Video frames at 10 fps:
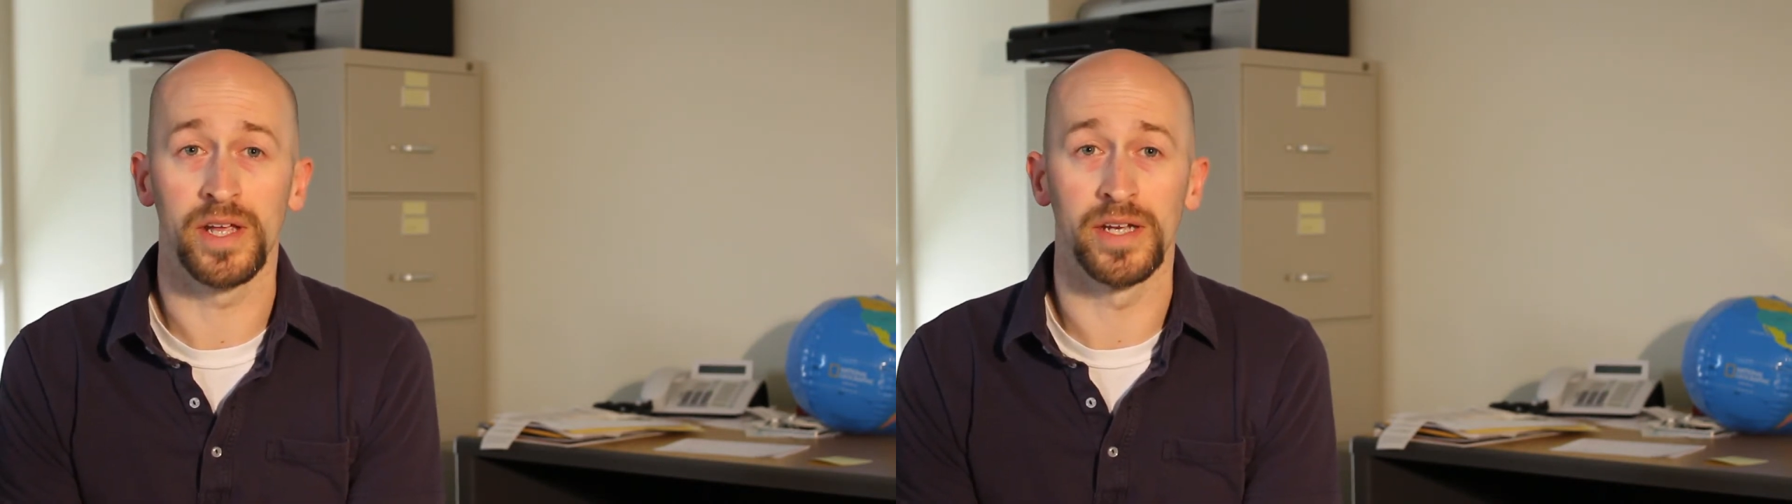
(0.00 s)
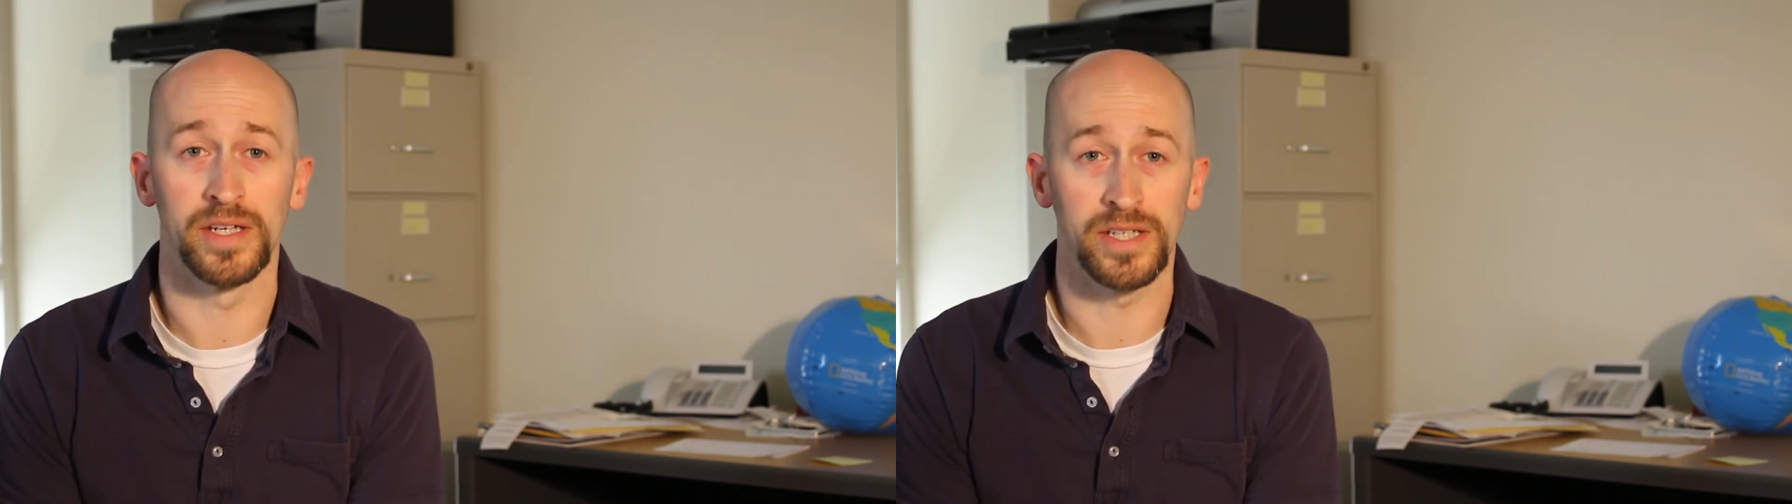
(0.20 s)

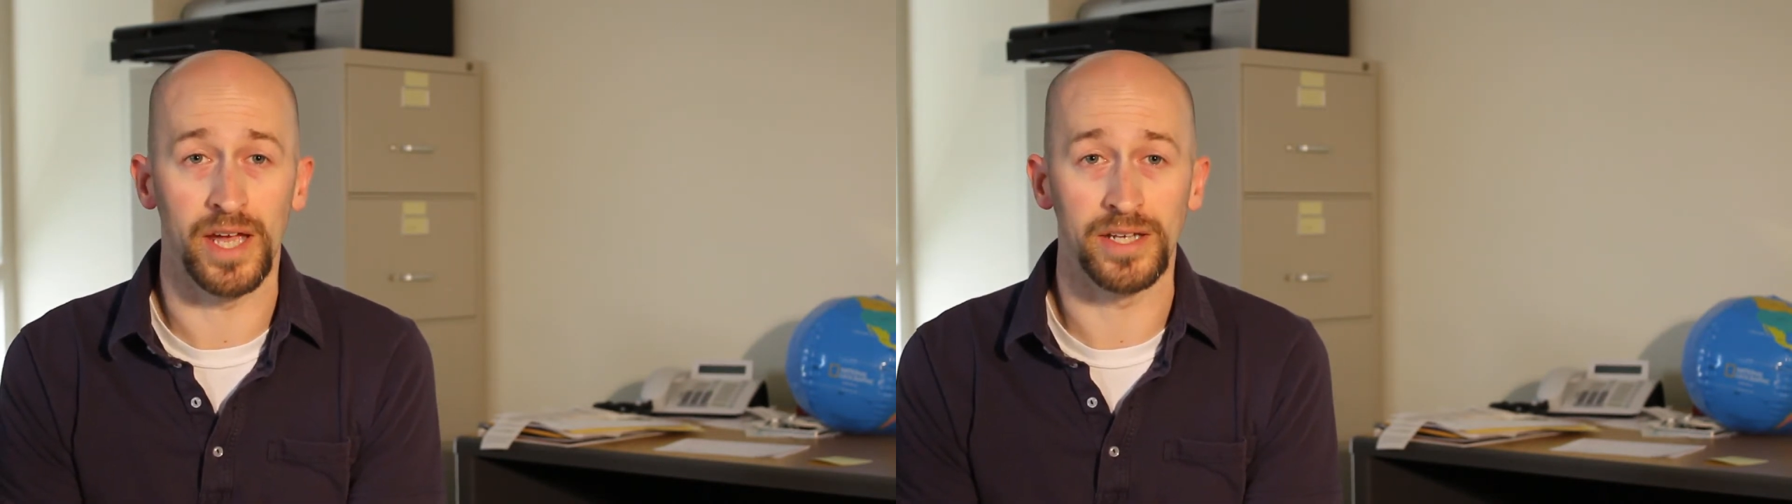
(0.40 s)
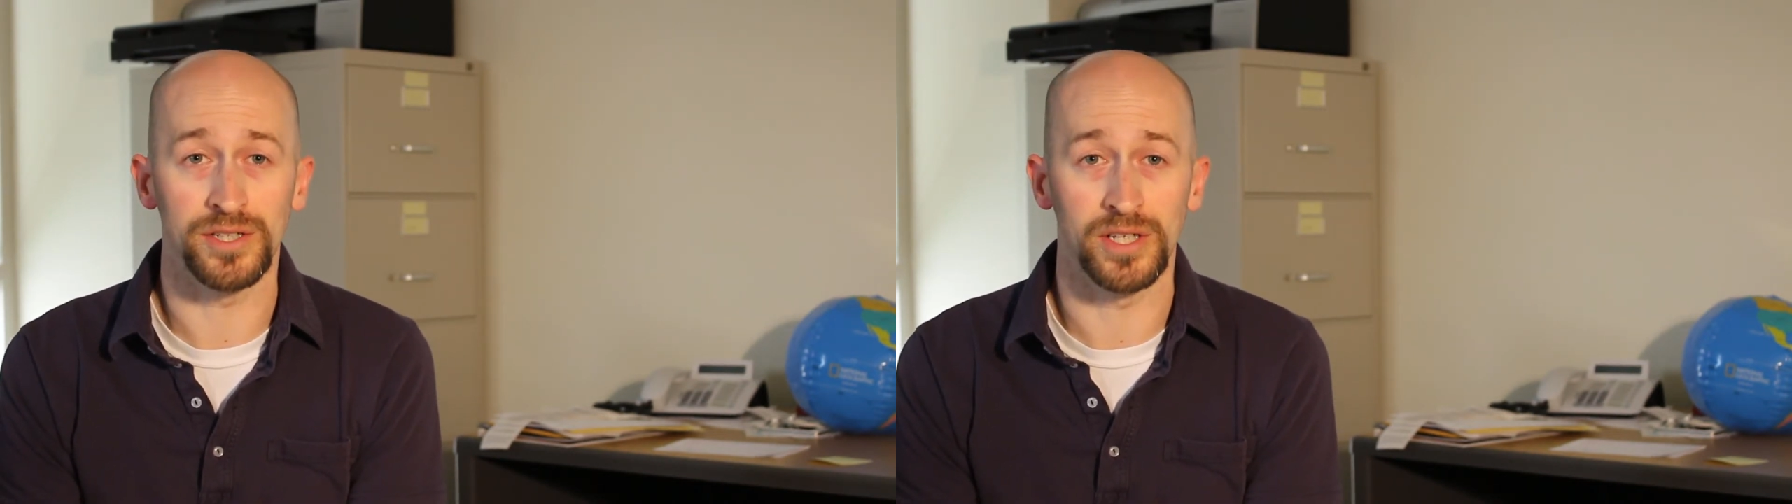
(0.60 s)
and
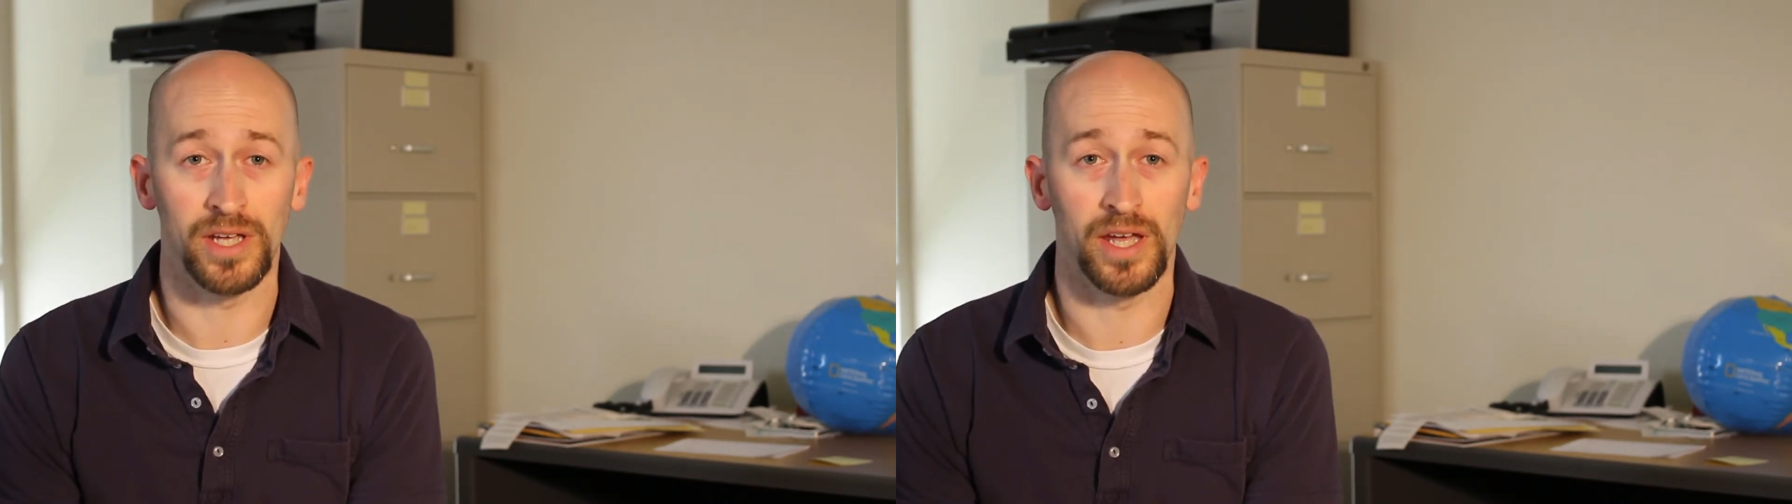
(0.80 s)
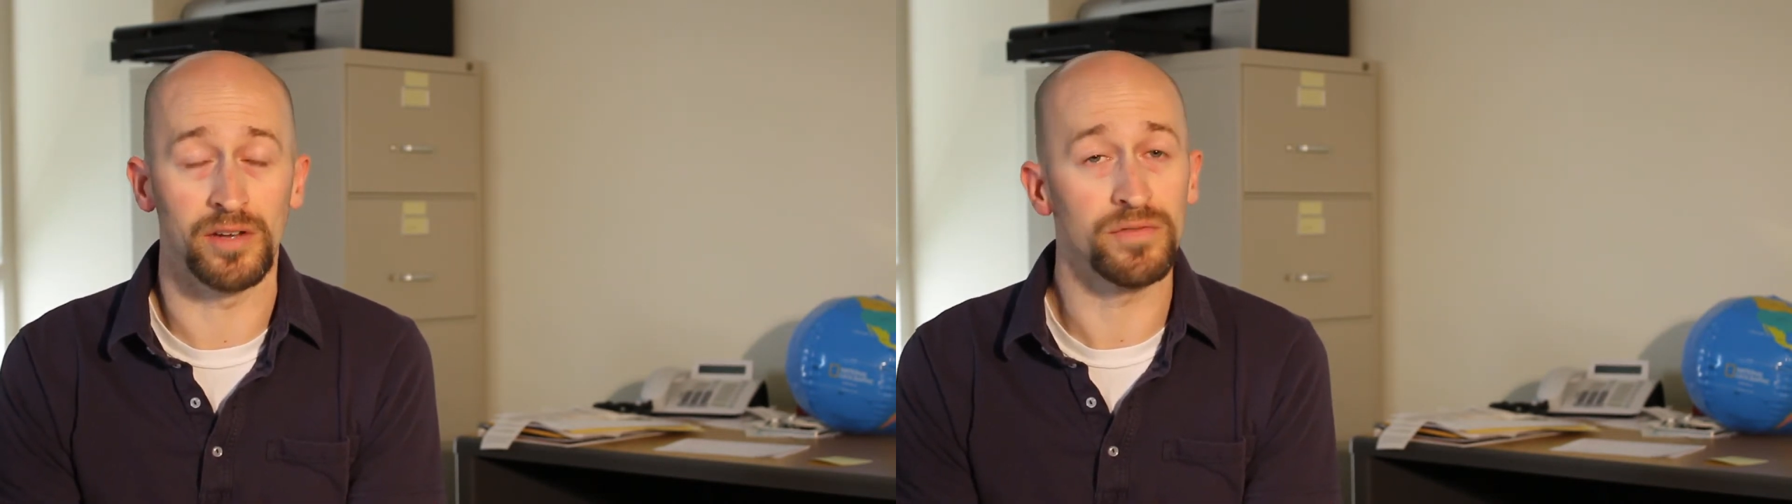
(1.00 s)

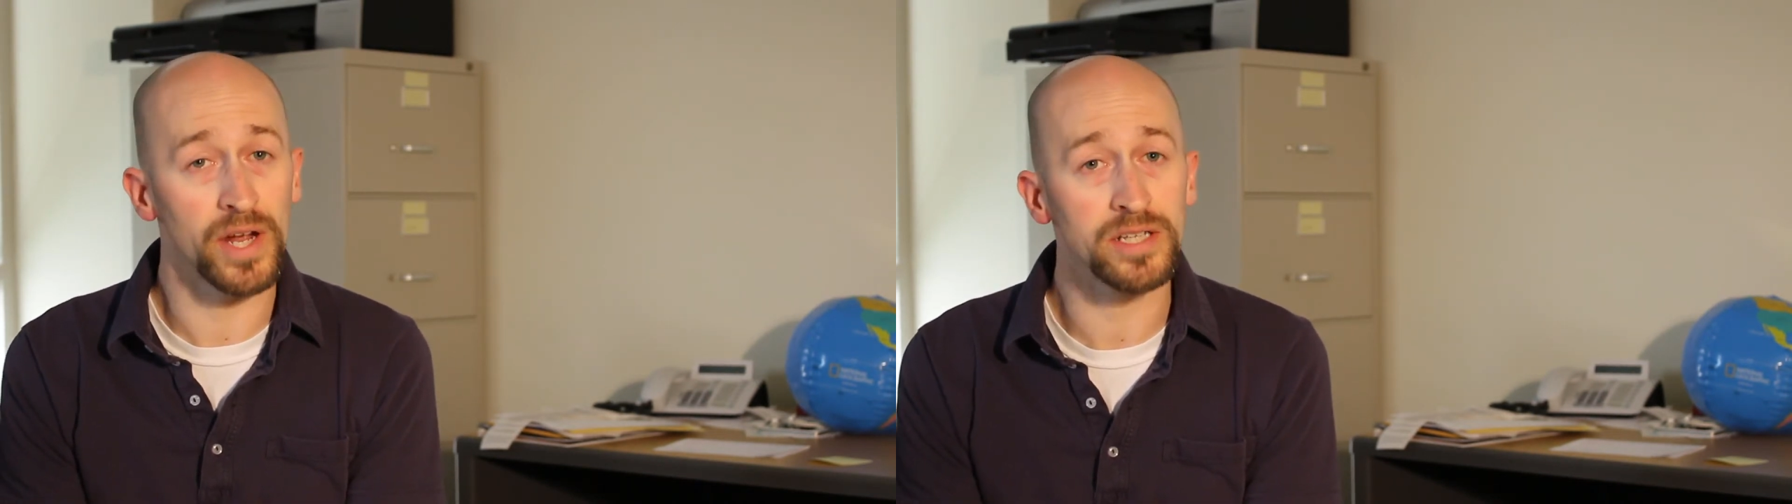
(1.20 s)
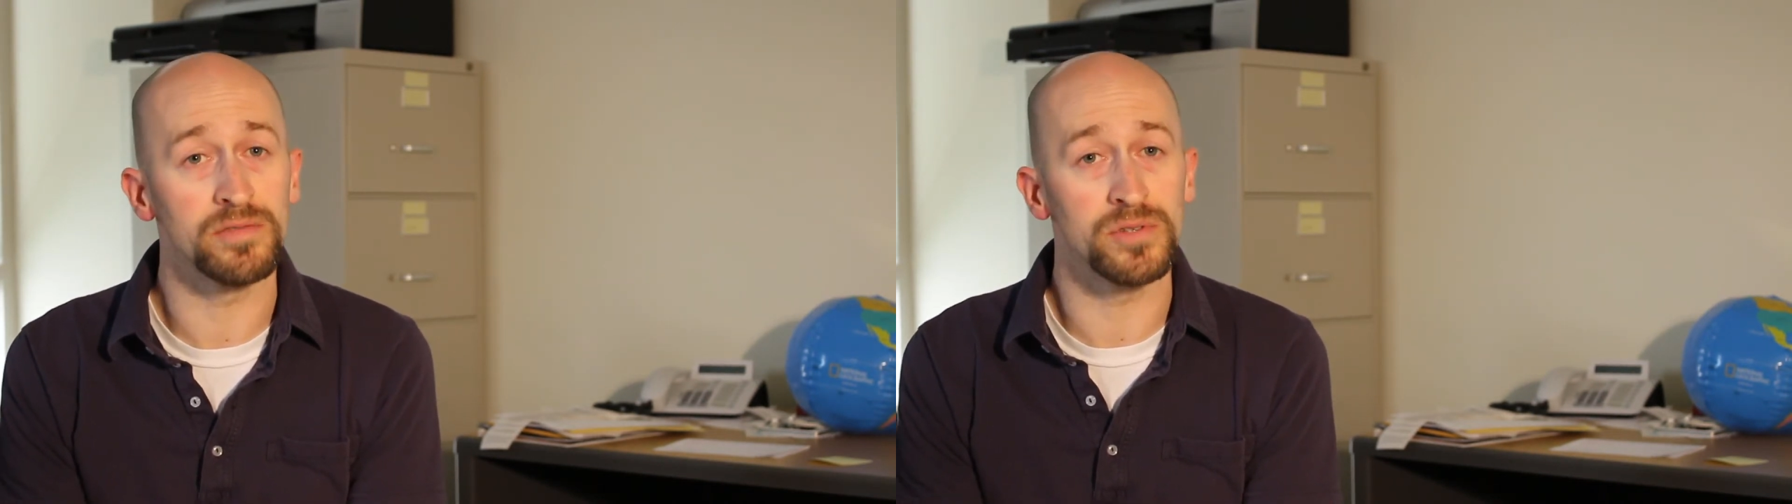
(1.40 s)
engaging and
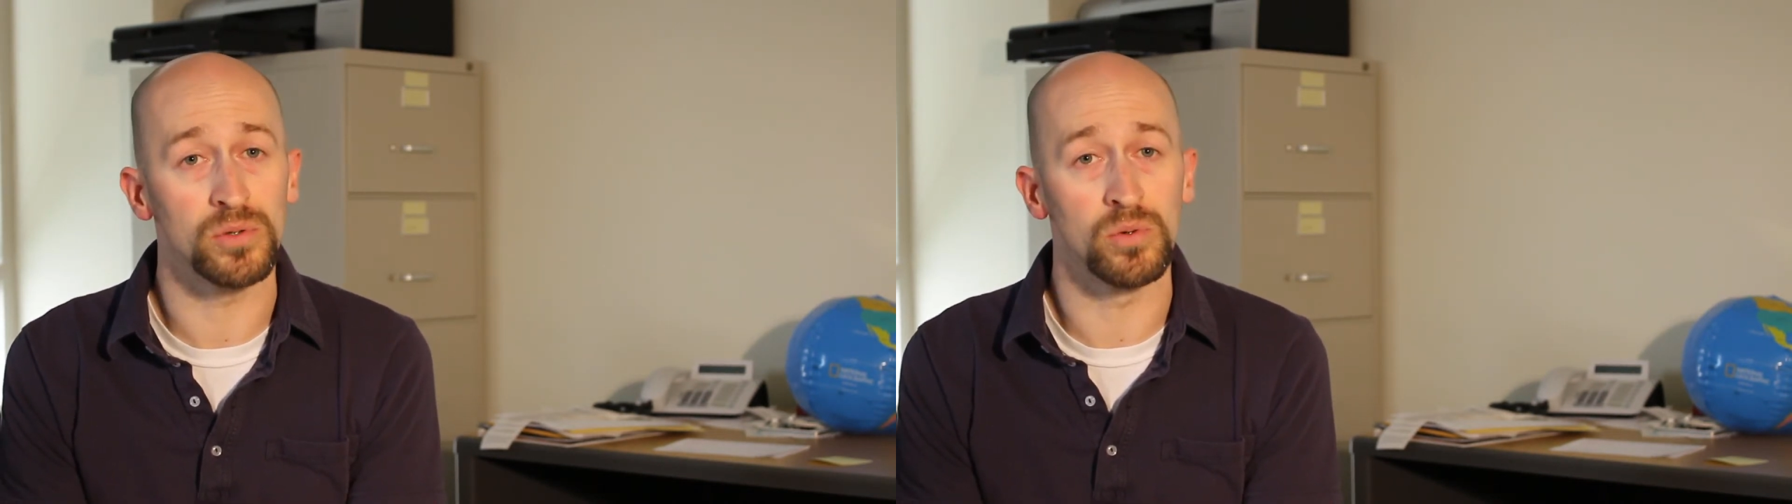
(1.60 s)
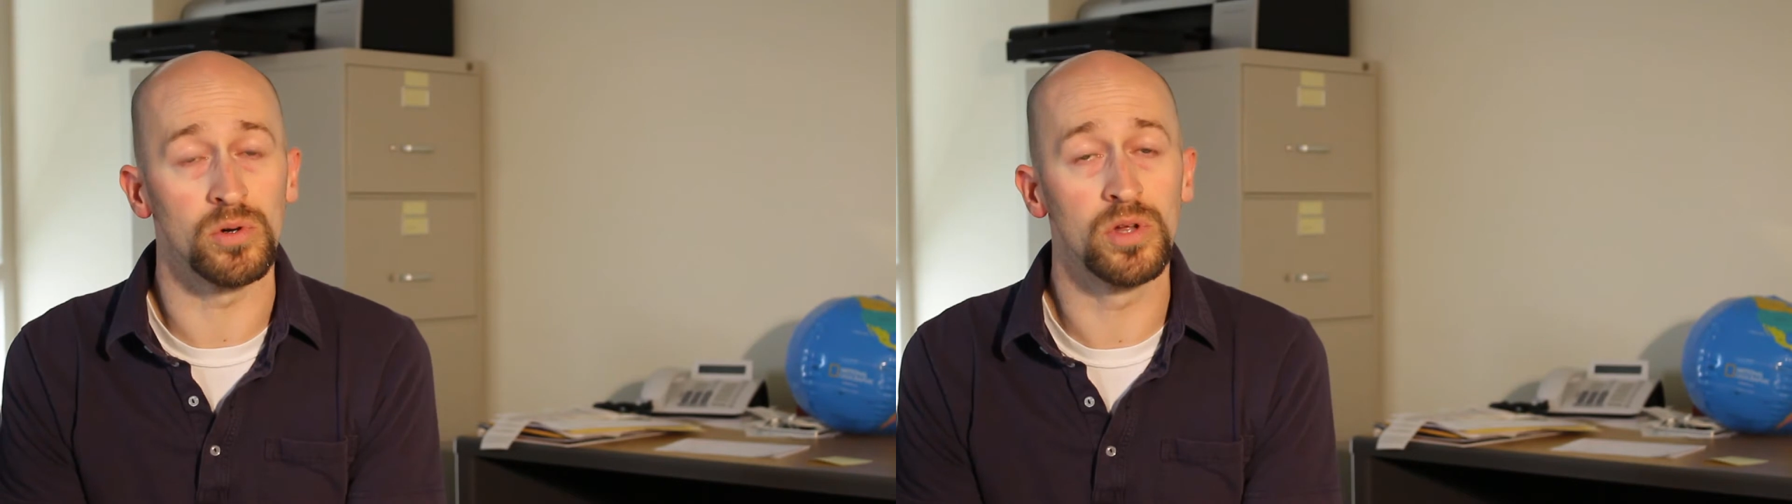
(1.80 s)
effective
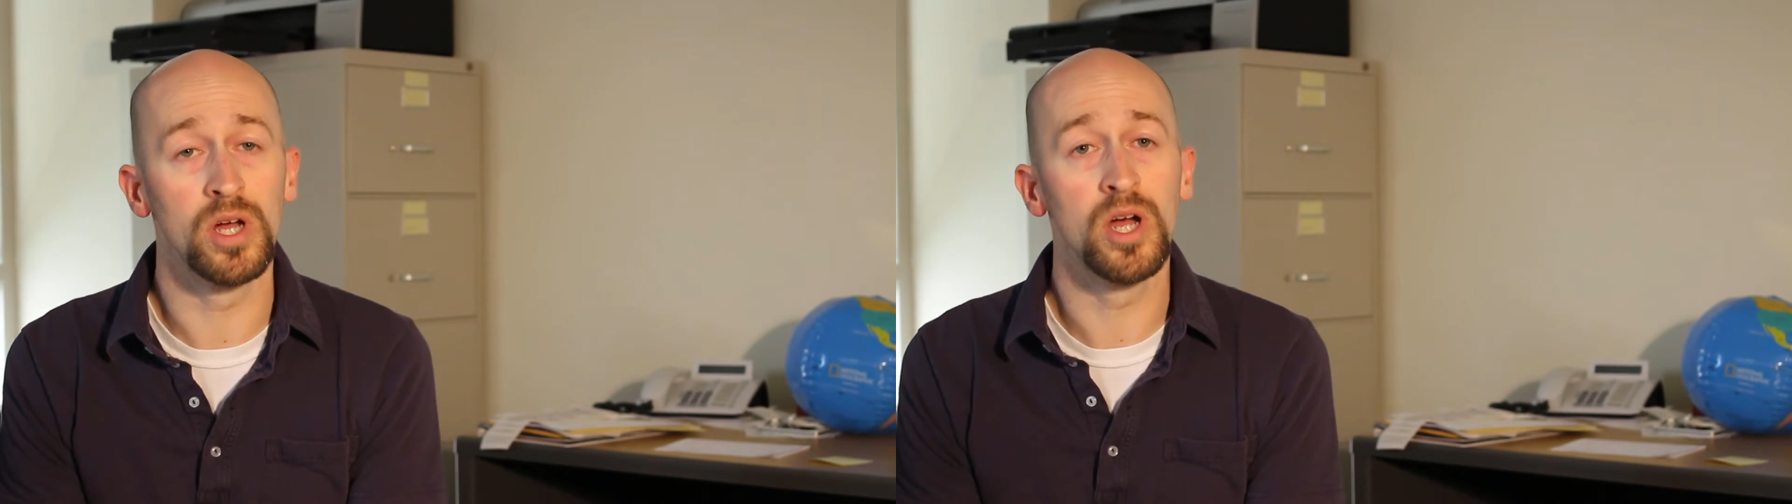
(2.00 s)
tool